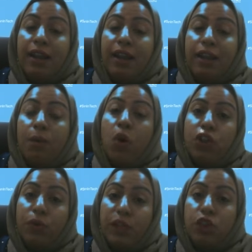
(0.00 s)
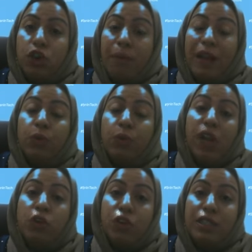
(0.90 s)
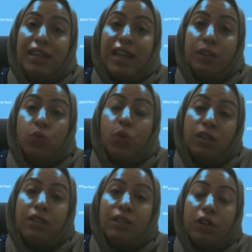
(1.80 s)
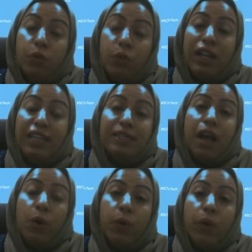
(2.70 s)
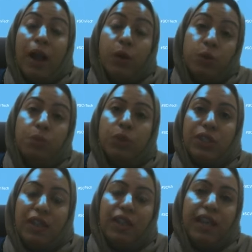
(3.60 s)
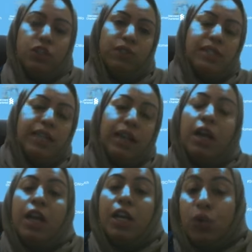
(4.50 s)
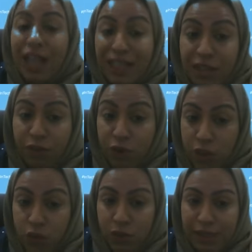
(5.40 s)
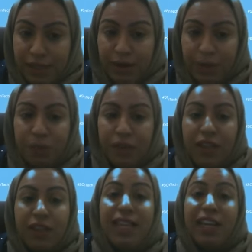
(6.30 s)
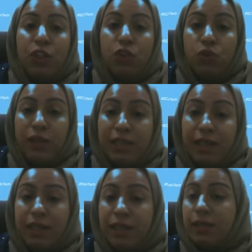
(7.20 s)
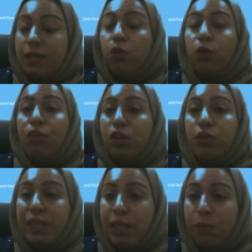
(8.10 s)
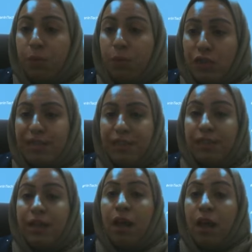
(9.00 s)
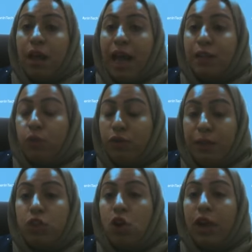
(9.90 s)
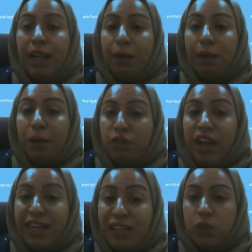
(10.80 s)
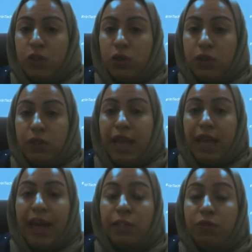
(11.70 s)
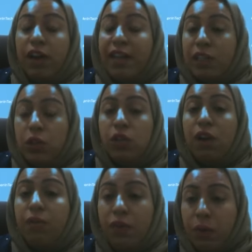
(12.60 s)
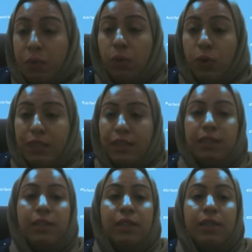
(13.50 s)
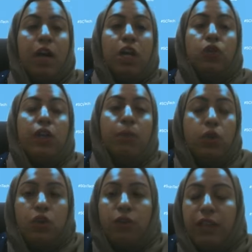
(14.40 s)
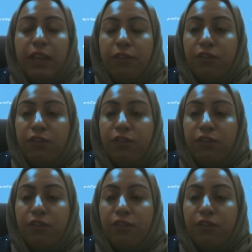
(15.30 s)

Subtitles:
a monetary term and we understand what really is our output at the end of the day. So that's the first reason. The second reason is for fundraising processes. And we've been talking about financiers, and financiers are very important. Today, most of the